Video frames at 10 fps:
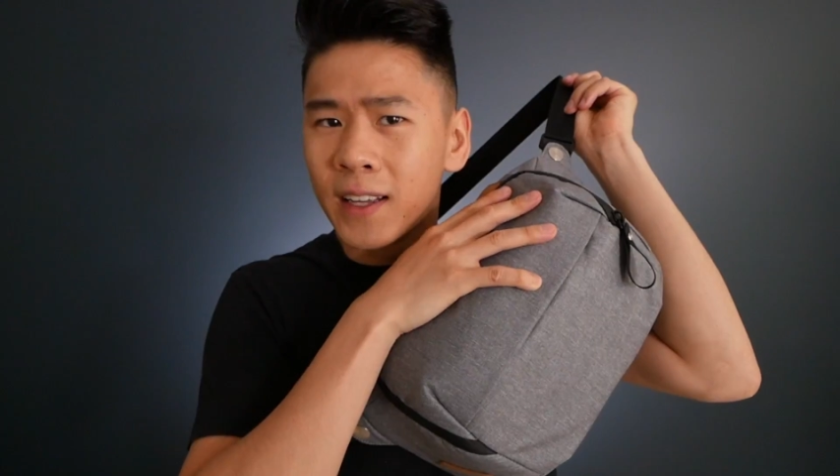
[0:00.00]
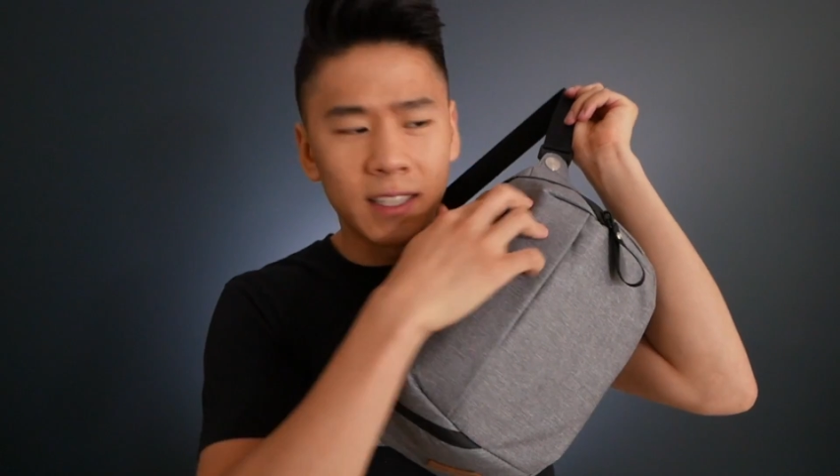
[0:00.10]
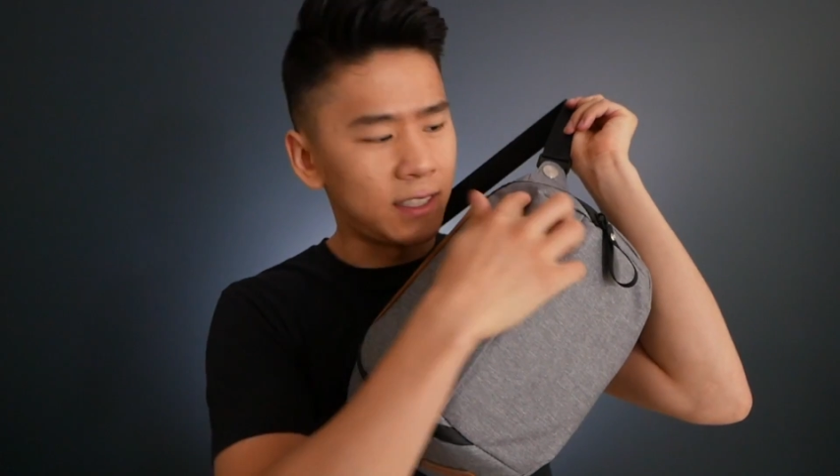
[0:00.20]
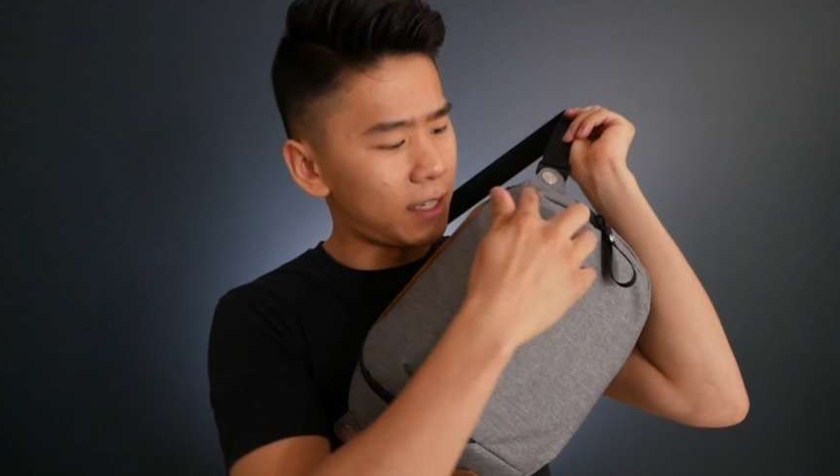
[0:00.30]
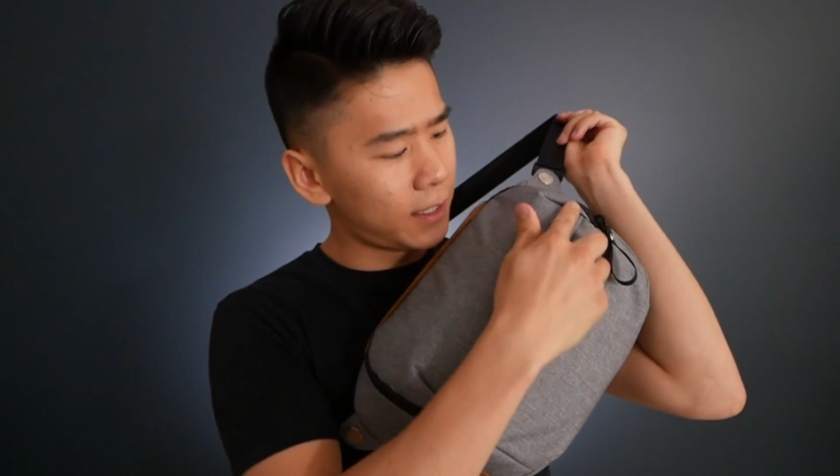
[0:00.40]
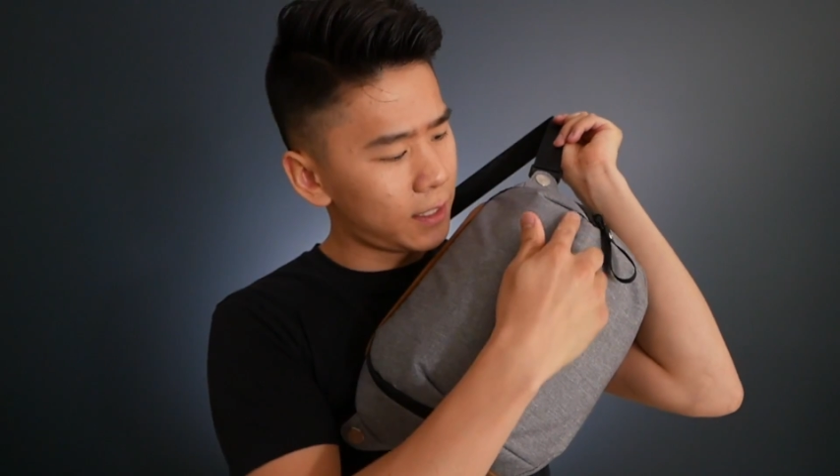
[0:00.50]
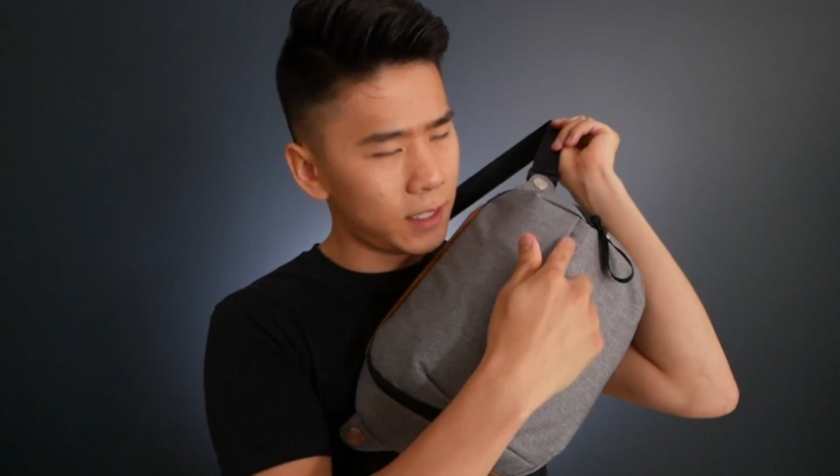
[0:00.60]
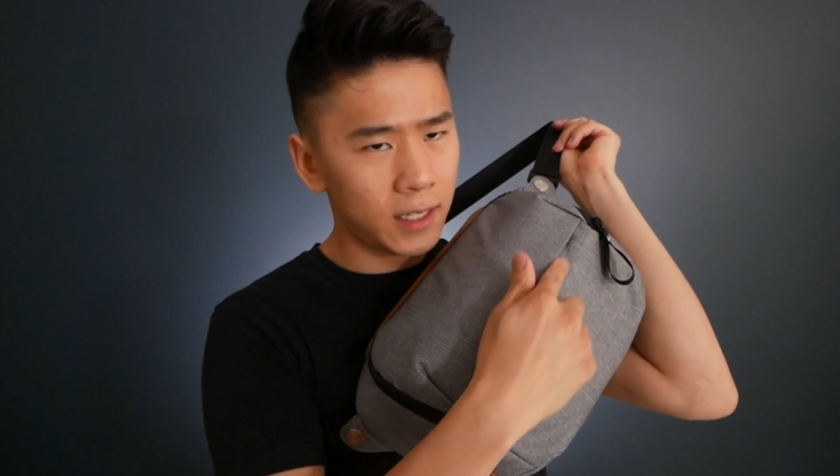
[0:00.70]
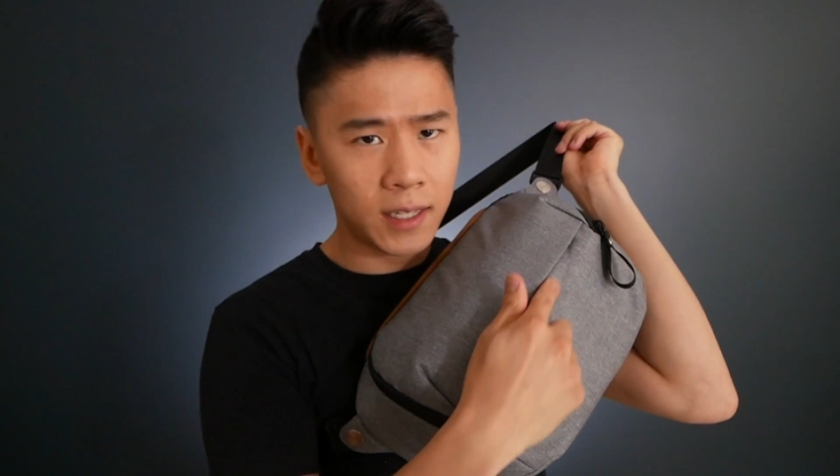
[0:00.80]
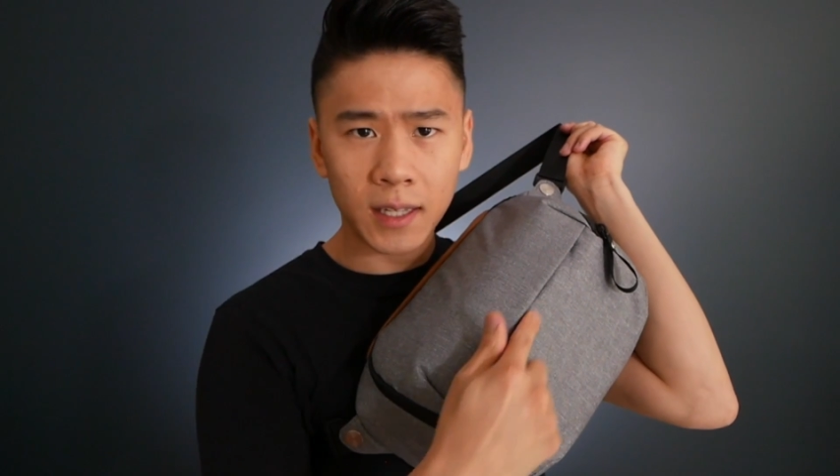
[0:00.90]
Isn't
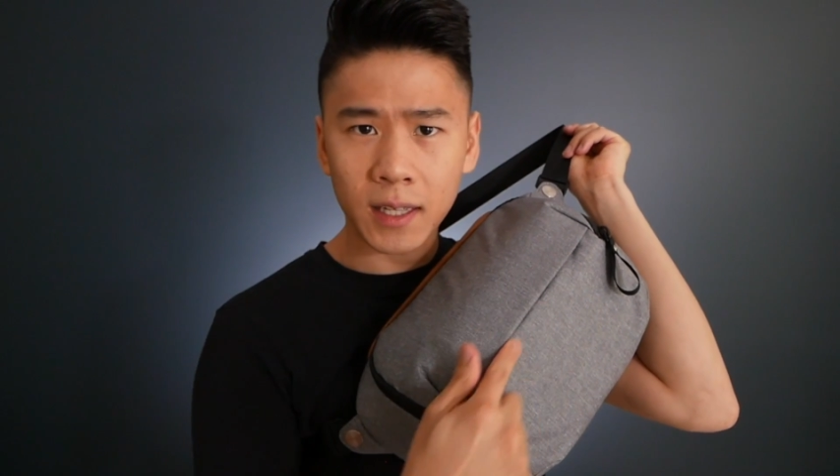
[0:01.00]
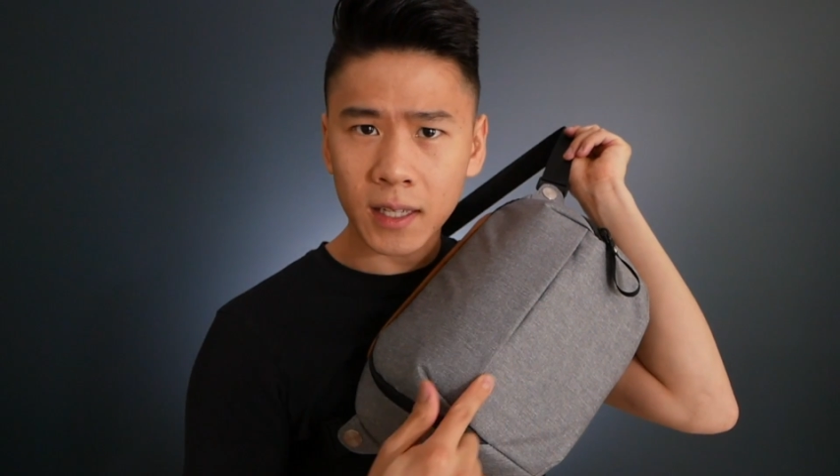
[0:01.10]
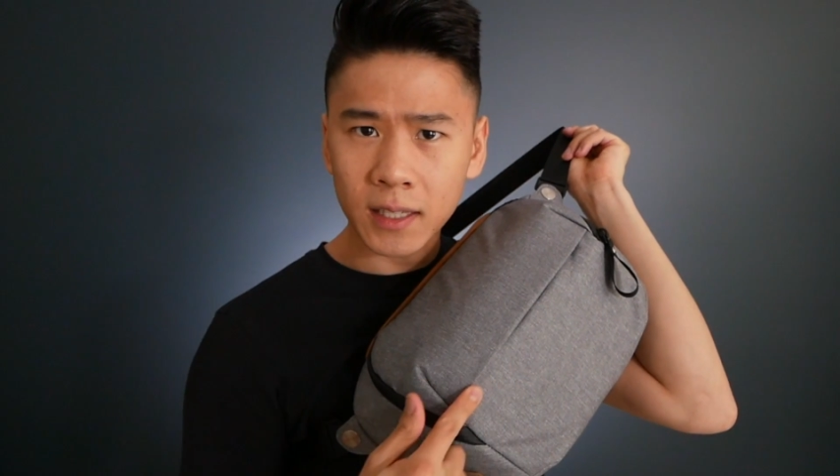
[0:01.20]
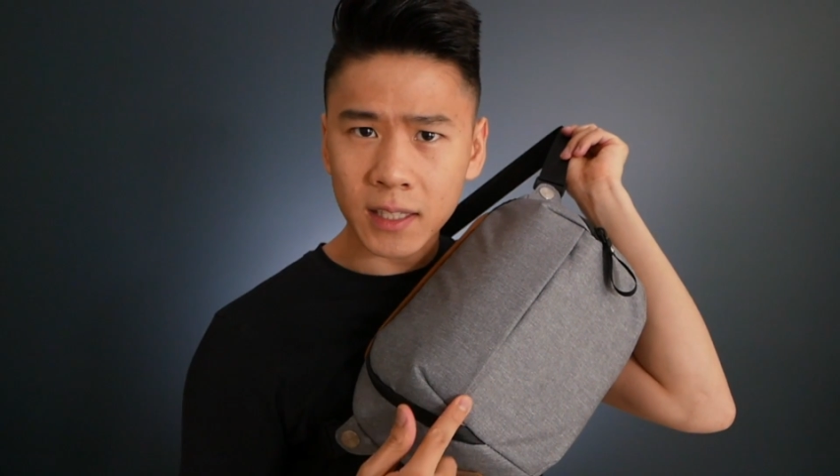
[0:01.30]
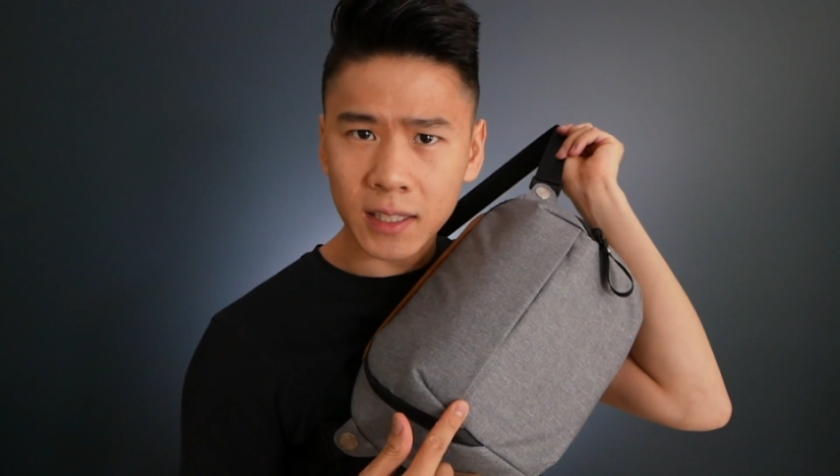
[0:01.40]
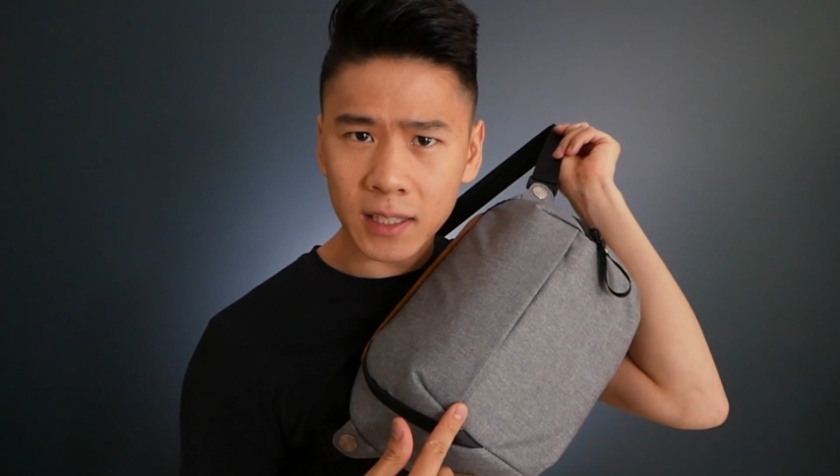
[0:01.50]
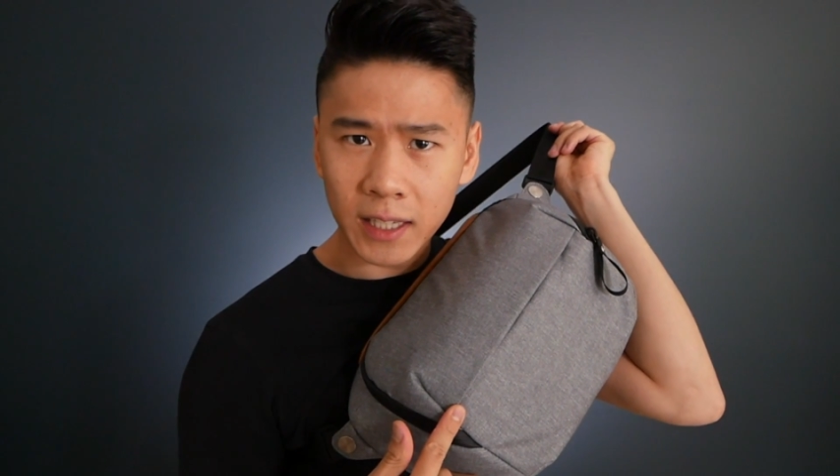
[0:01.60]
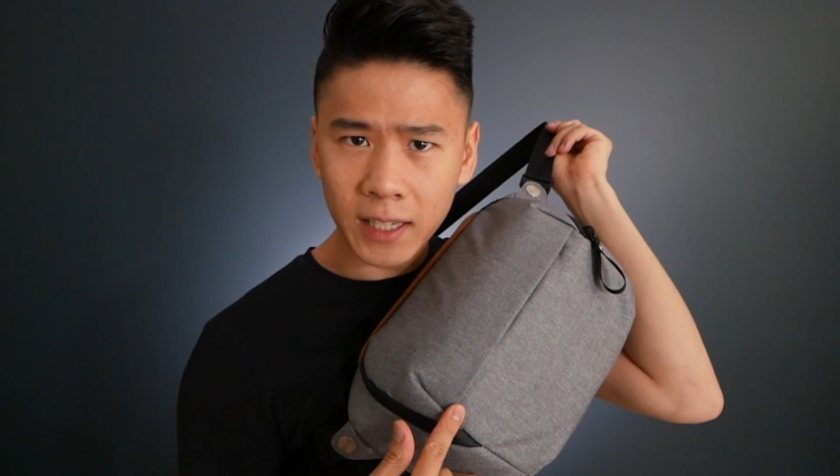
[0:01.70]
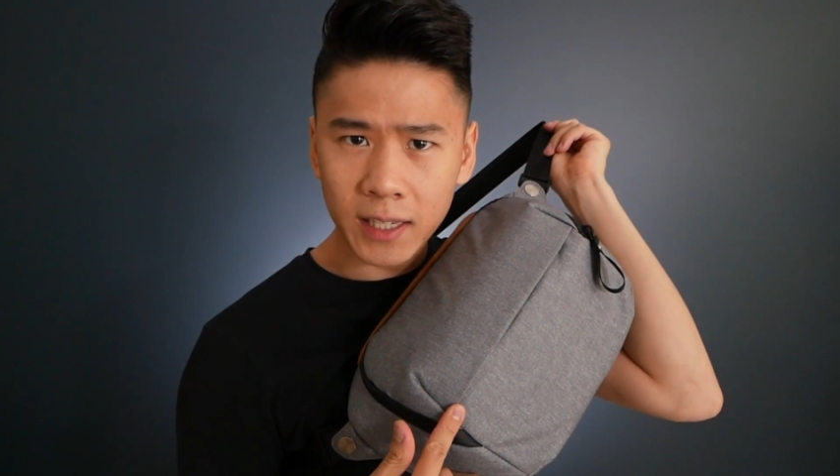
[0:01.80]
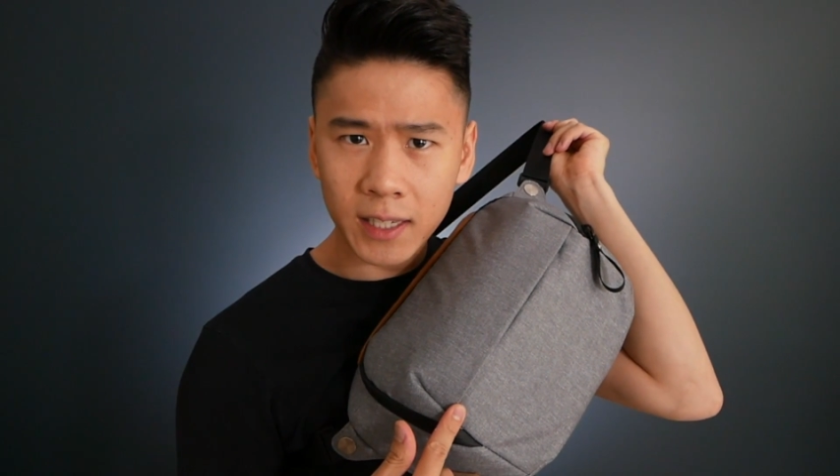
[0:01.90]
it
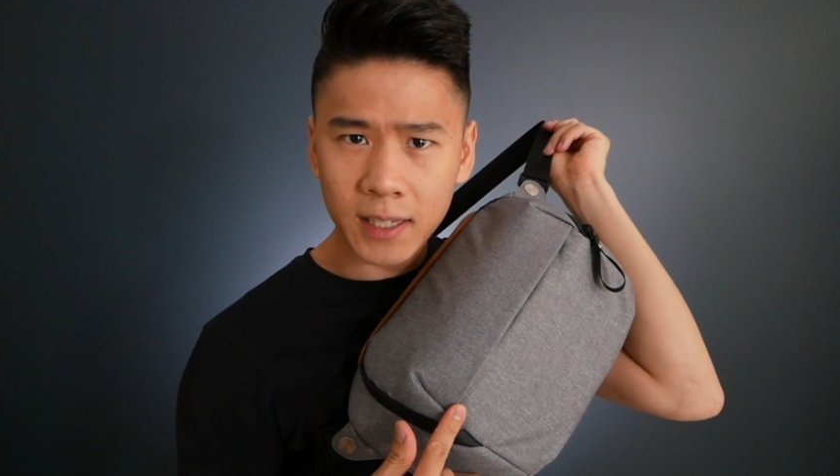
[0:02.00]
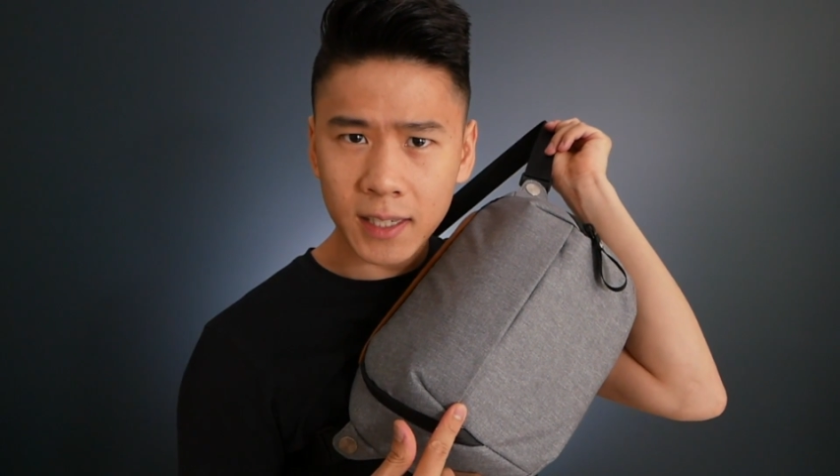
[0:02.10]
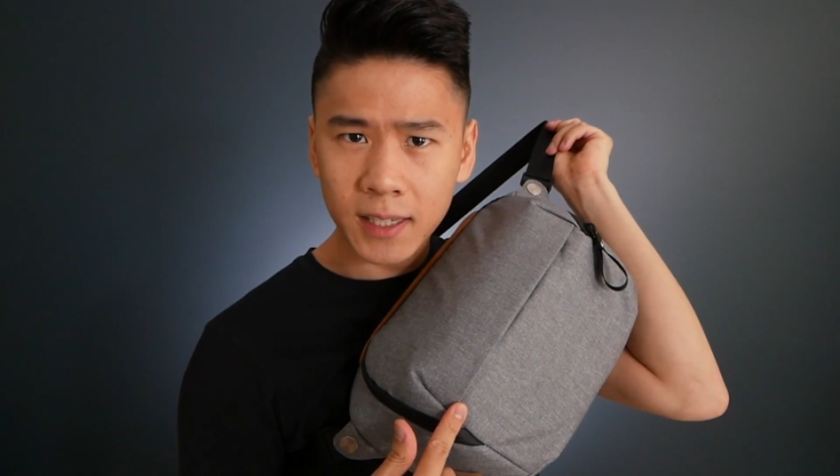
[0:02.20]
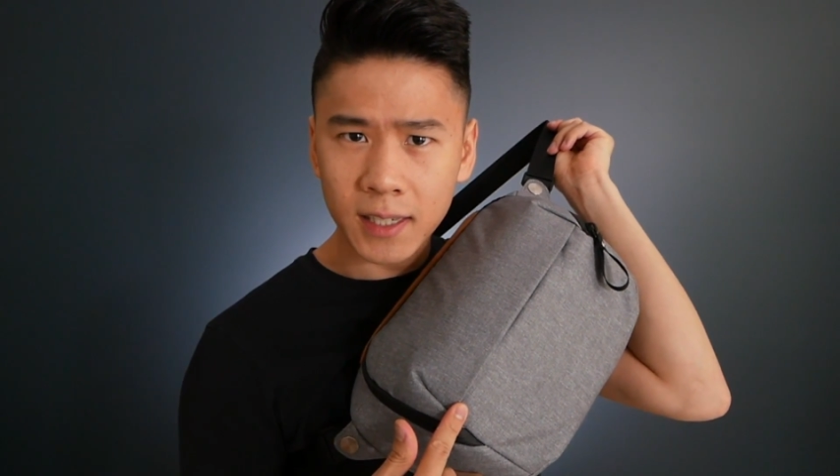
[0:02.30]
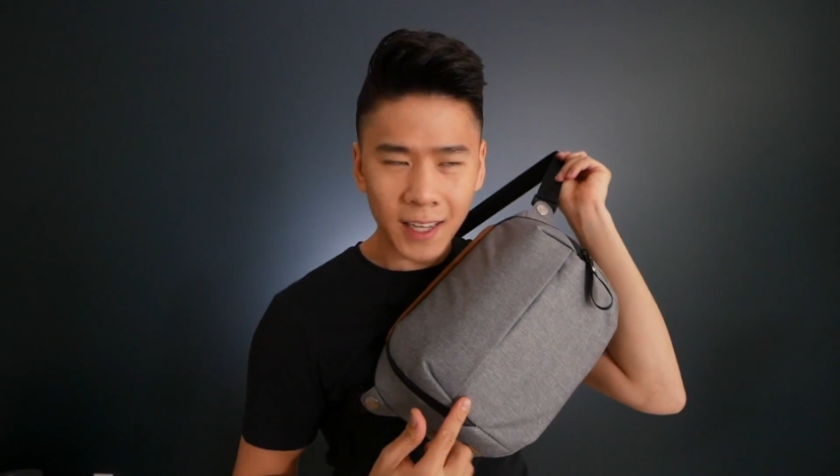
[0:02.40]
sleek?